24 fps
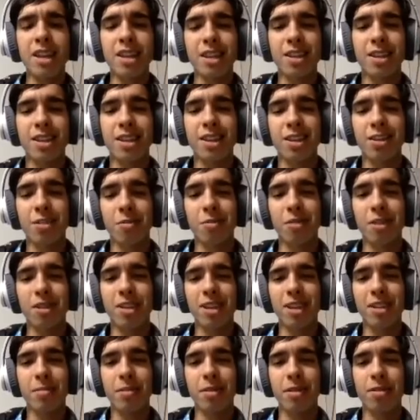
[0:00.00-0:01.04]
this isn't
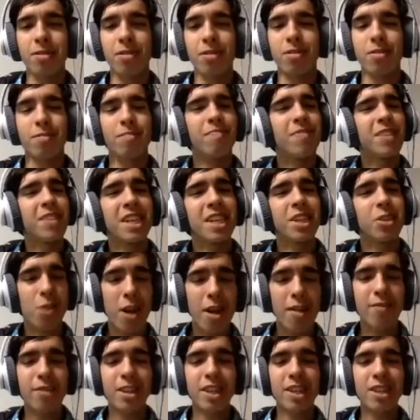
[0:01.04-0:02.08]
really about
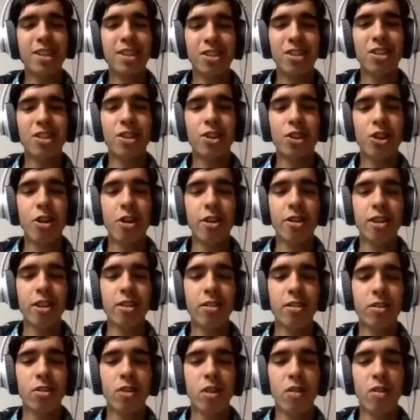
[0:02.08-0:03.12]
crafting. This is the
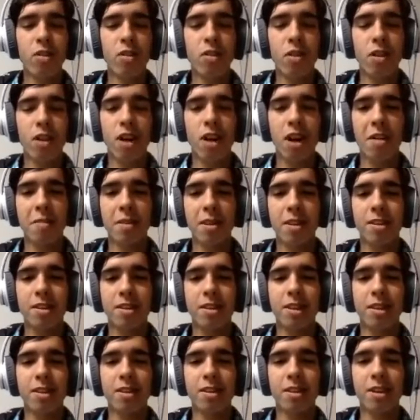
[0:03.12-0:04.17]
JerryTown server.
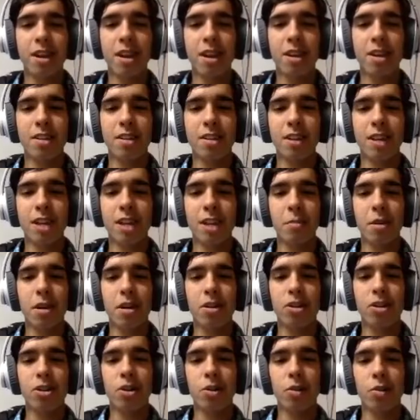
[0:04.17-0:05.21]
It's not a
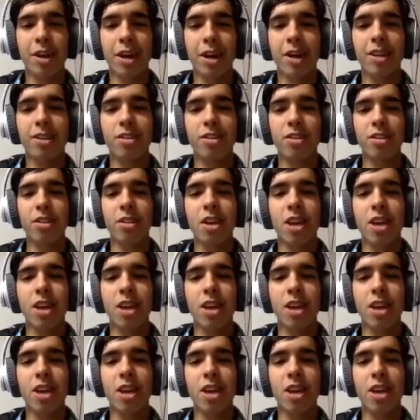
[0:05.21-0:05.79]
mod showcase.